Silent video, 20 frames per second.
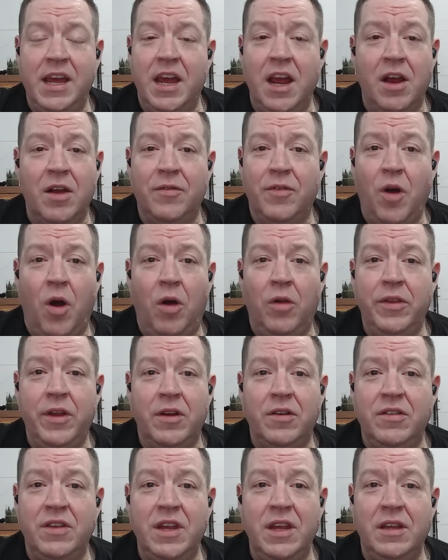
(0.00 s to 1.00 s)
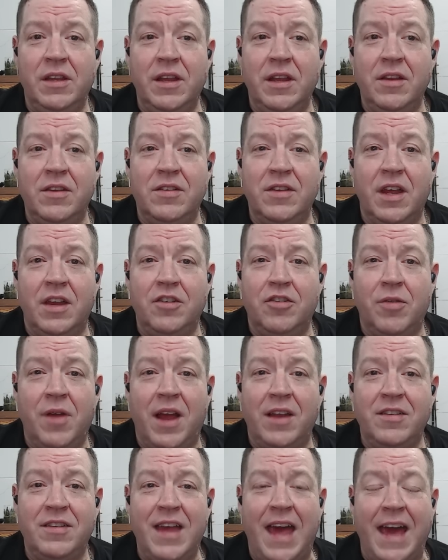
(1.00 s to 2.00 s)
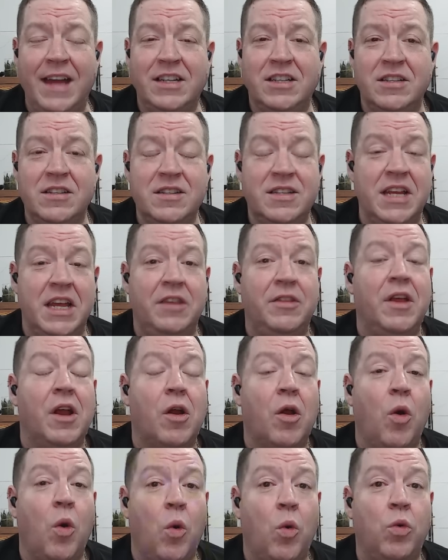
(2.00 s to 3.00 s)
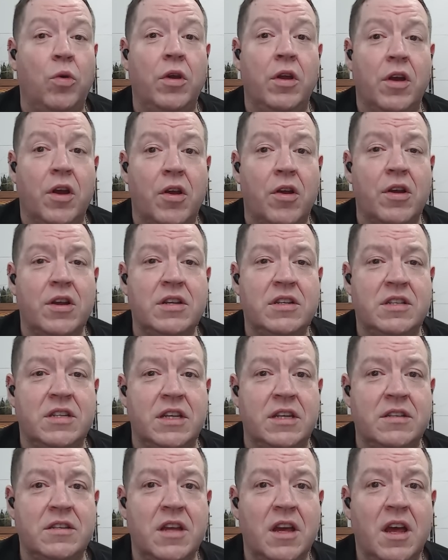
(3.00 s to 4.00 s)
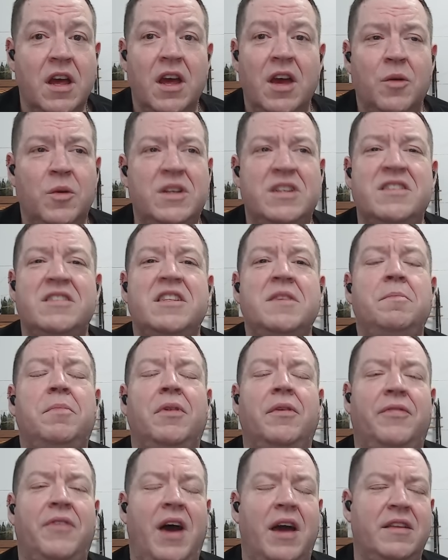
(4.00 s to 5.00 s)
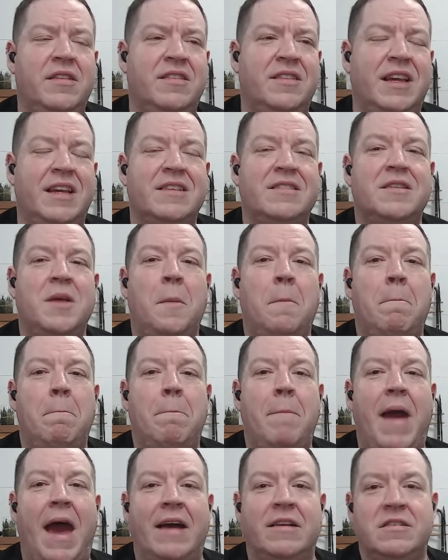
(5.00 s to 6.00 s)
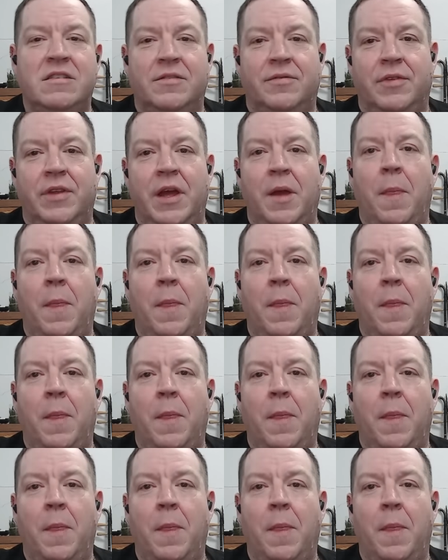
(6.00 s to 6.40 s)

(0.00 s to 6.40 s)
of all their dealings and transactions in their own currencies, which simplifies things massively.